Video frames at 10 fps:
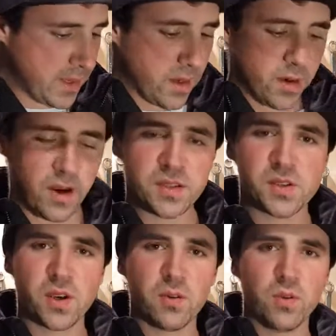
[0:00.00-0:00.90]
Alright,
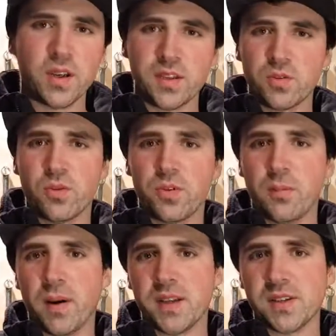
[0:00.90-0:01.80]
so we'll get into a few
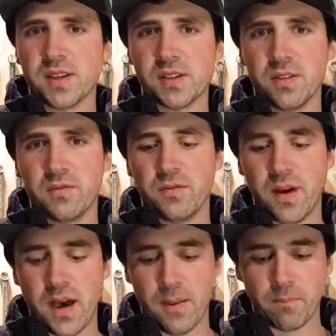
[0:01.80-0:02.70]
basics of
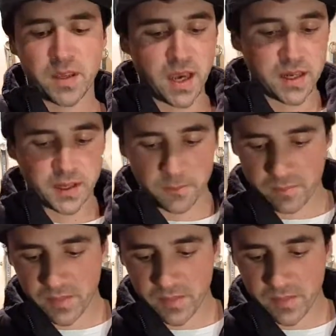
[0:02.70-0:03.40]
cutting.